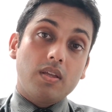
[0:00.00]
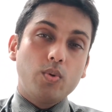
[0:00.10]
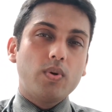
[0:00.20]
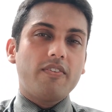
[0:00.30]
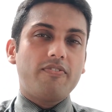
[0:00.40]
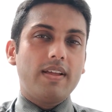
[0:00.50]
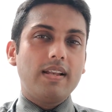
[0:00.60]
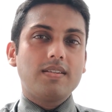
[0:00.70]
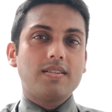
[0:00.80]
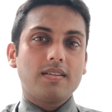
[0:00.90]
you would have
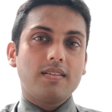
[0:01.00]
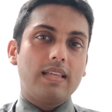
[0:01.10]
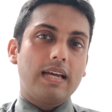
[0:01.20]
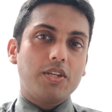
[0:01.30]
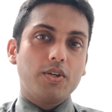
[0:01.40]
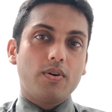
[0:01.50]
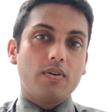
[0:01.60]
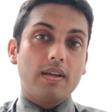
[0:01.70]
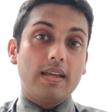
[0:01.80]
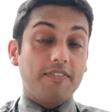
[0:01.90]
felt that
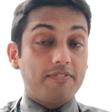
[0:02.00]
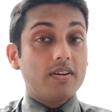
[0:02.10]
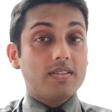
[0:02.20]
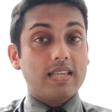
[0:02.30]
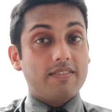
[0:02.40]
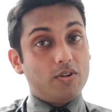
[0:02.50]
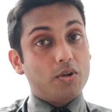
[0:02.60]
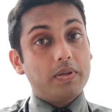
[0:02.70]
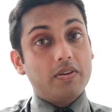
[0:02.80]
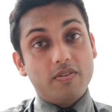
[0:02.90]
your efforts have
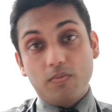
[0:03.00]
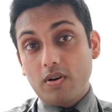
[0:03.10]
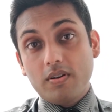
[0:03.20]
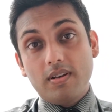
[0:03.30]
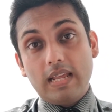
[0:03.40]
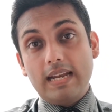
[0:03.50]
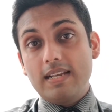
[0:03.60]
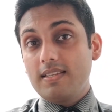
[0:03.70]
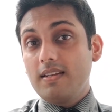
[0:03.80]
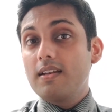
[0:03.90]
not been rewarded and it
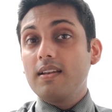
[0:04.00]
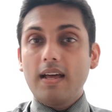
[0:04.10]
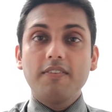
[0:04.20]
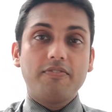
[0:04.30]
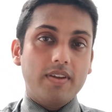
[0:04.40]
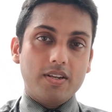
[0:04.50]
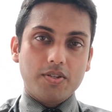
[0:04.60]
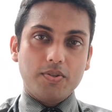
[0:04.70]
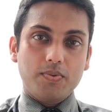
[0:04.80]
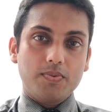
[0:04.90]
is a little unfair to
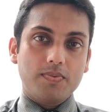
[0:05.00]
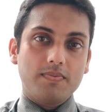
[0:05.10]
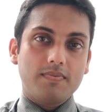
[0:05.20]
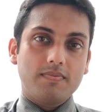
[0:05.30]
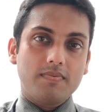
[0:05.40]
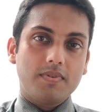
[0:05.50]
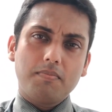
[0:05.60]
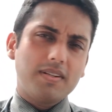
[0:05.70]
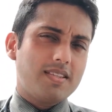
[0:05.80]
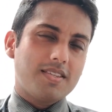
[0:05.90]
you.
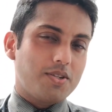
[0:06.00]
But this is